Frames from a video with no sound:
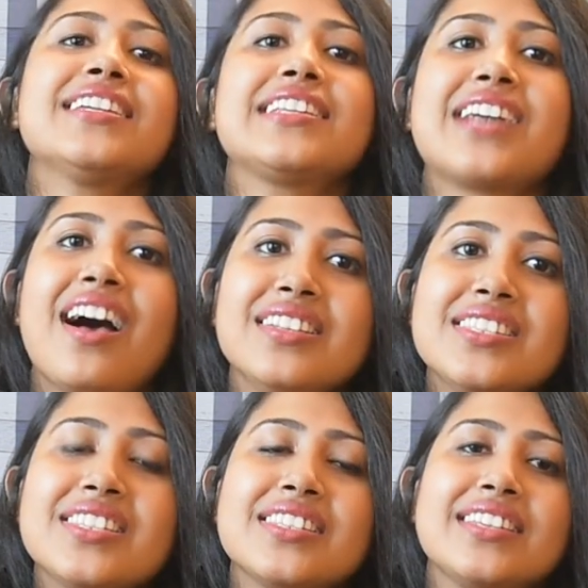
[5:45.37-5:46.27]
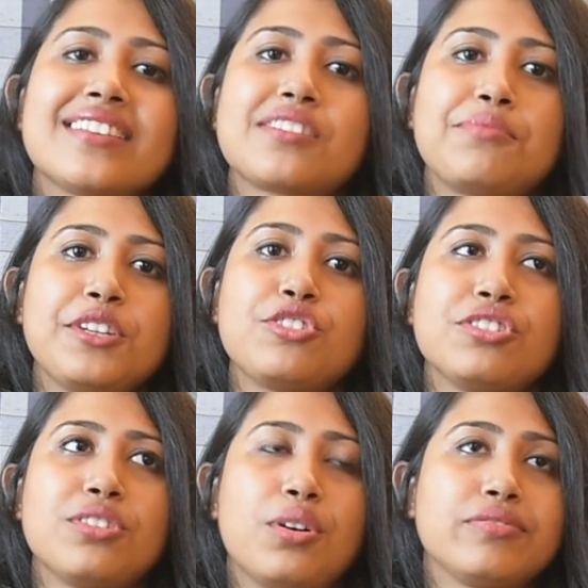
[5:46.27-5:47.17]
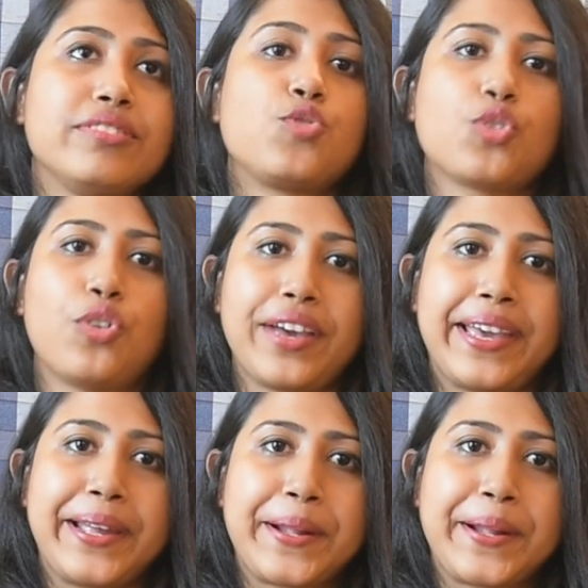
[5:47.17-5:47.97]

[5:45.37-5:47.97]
dance is an expression of joy.